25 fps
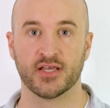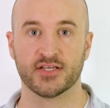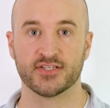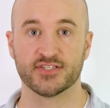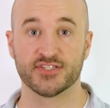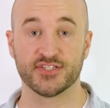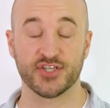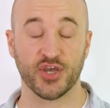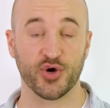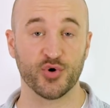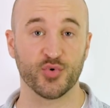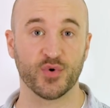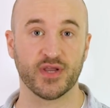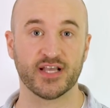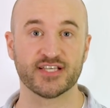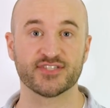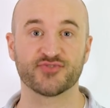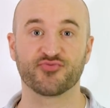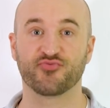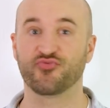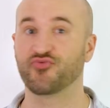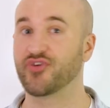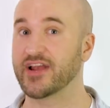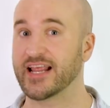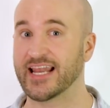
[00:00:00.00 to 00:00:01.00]
So
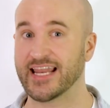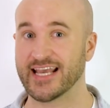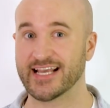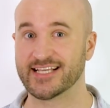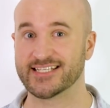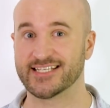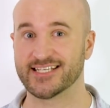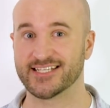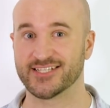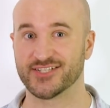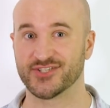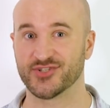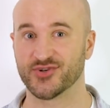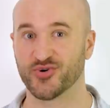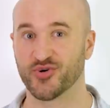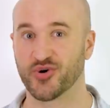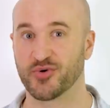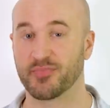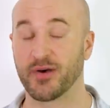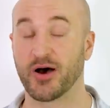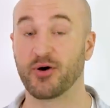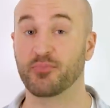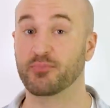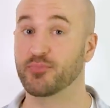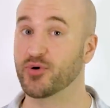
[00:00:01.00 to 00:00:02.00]
it's really easy to talk
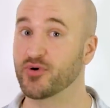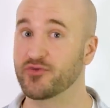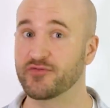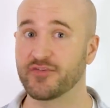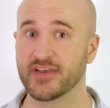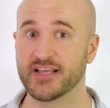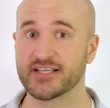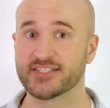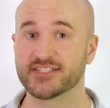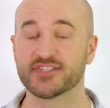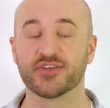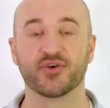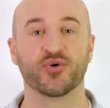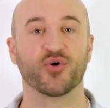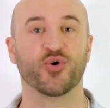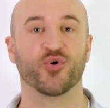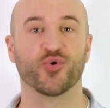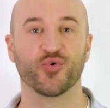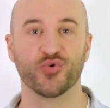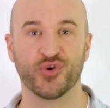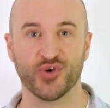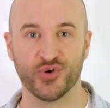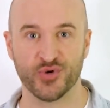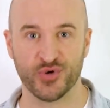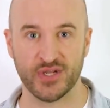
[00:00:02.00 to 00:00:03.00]
about movies.
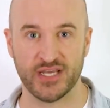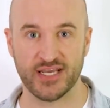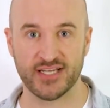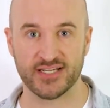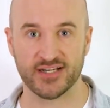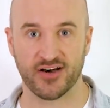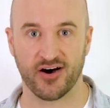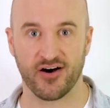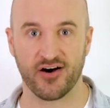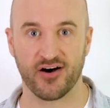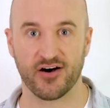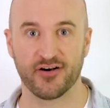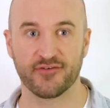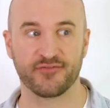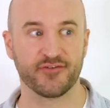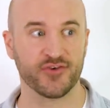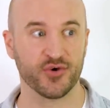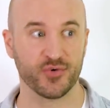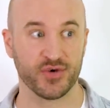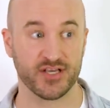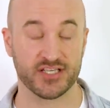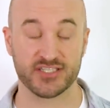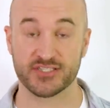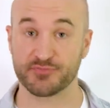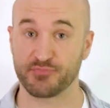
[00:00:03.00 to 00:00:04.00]
All you need are a
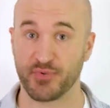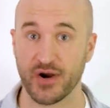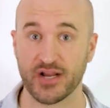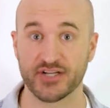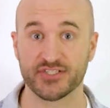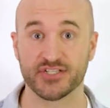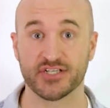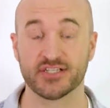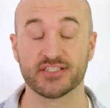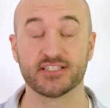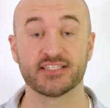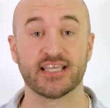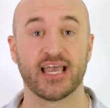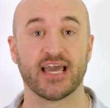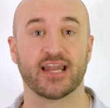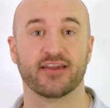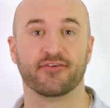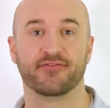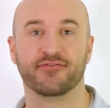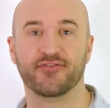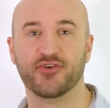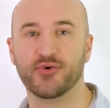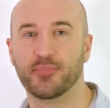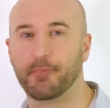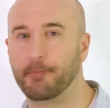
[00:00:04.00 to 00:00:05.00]
few expressions and a
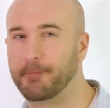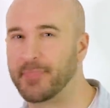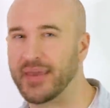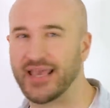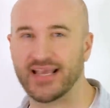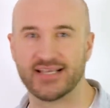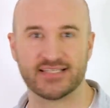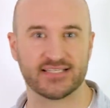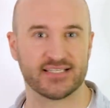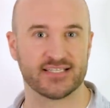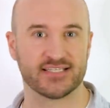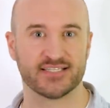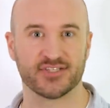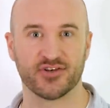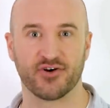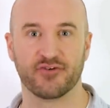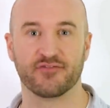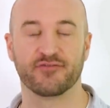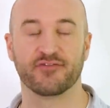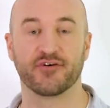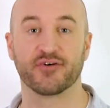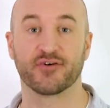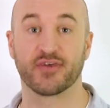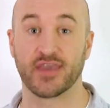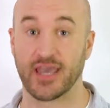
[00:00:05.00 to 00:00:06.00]
few pieces
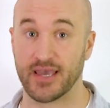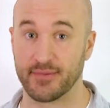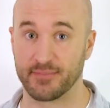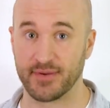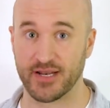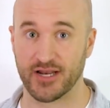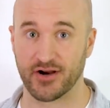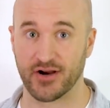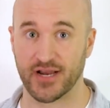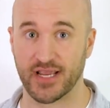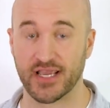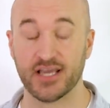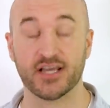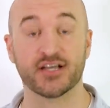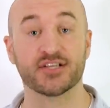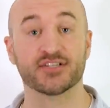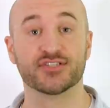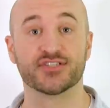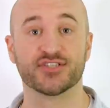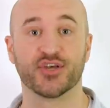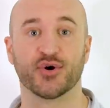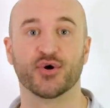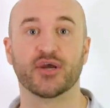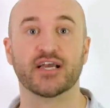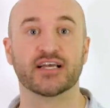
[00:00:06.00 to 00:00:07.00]
of vocabulary.
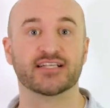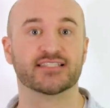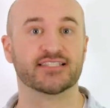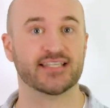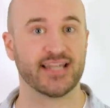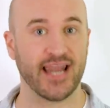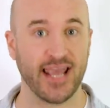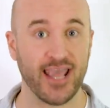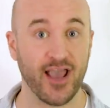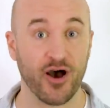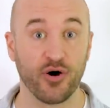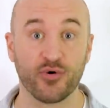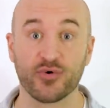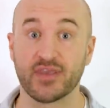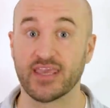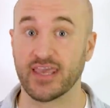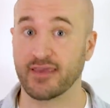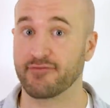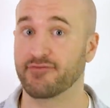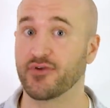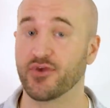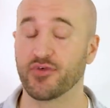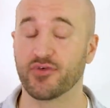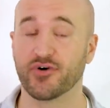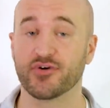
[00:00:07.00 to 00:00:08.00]
So today I'll
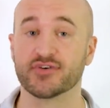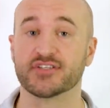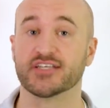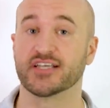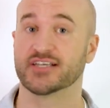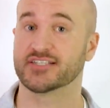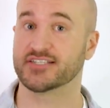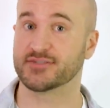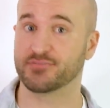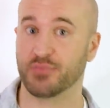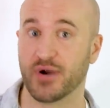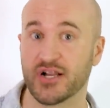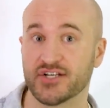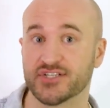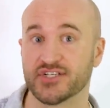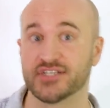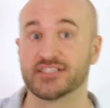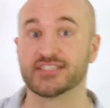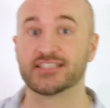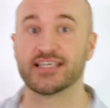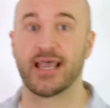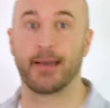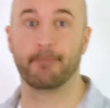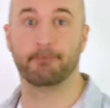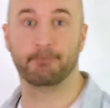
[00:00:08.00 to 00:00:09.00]
give you those
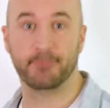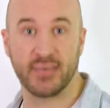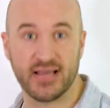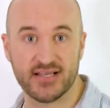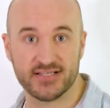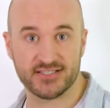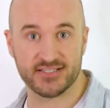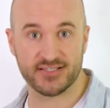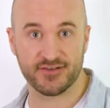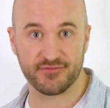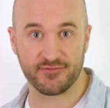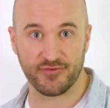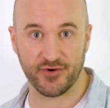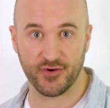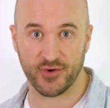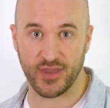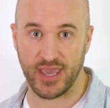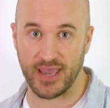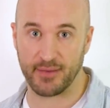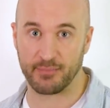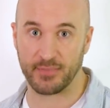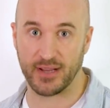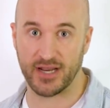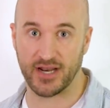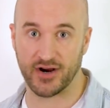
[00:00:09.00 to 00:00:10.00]
expressions and bits of
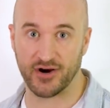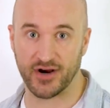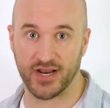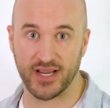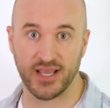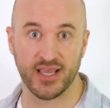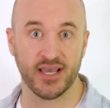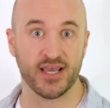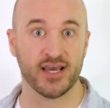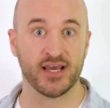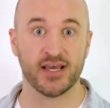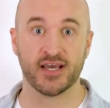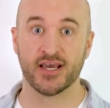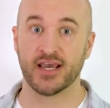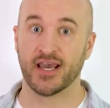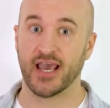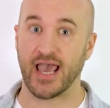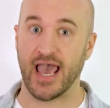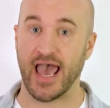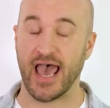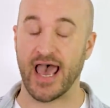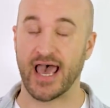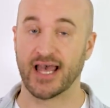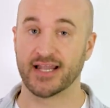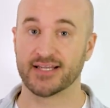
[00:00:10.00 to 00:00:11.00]
vocabulary
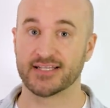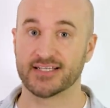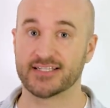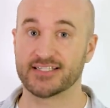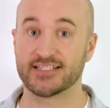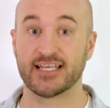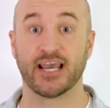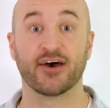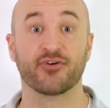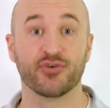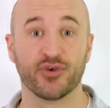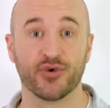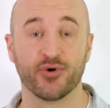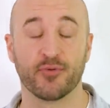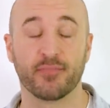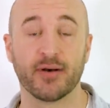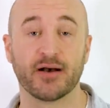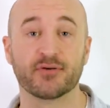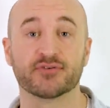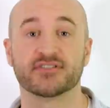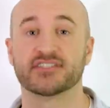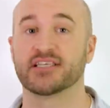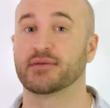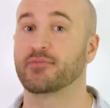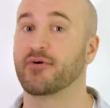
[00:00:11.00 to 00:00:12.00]
and tell you
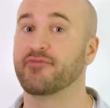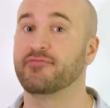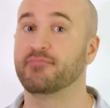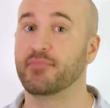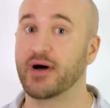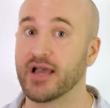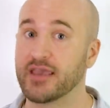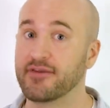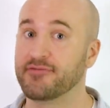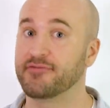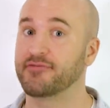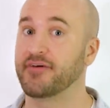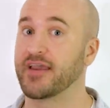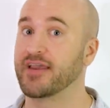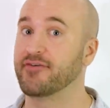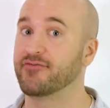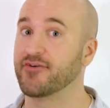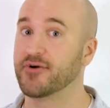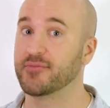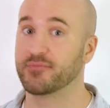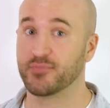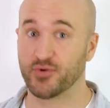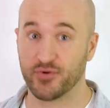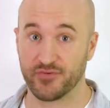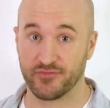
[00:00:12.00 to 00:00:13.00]
about some of my
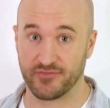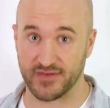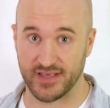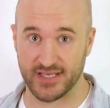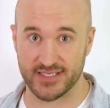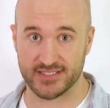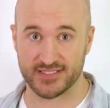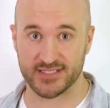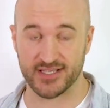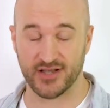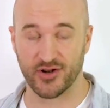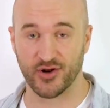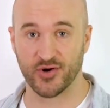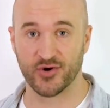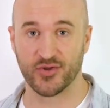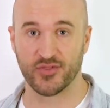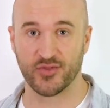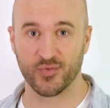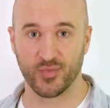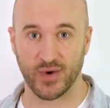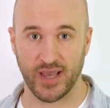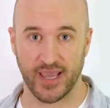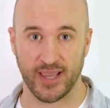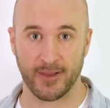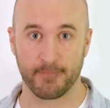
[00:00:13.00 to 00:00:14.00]
favorite movies along
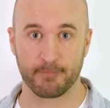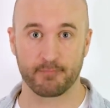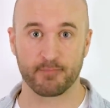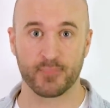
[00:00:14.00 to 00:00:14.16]
the way.